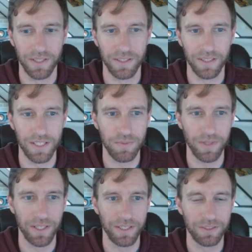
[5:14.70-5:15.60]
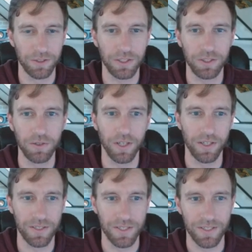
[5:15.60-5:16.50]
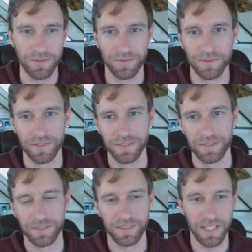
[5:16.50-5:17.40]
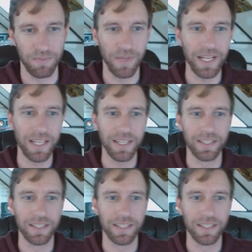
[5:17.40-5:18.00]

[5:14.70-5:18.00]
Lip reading: That is pretty good. Draw 2 cards. That's meaty.